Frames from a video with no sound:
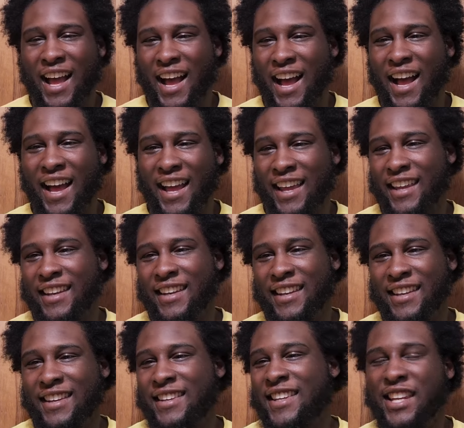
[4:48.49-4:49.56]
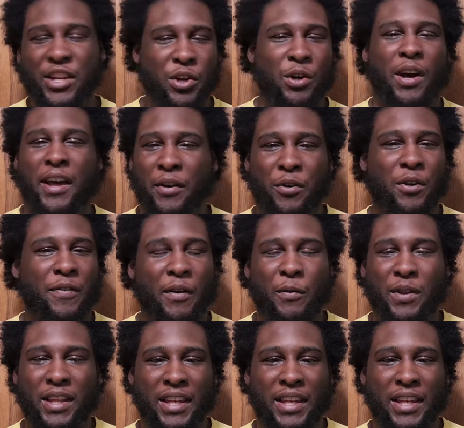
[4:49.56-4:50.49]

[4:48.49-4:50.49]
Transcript: I don't know if I really